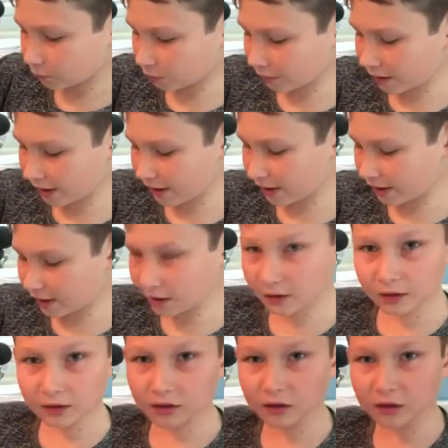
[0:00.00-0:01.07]
Okay,
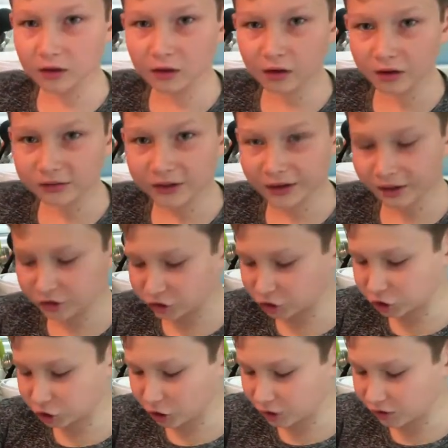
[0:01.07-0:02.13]
look, it's like in
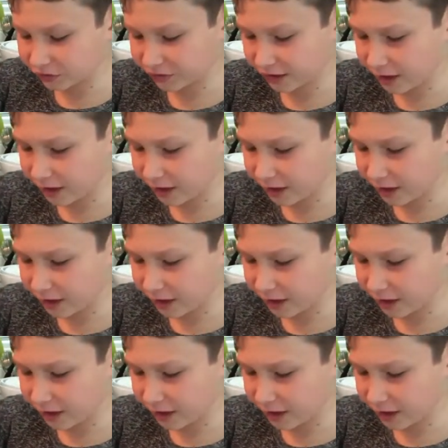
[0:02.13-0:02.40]
chunks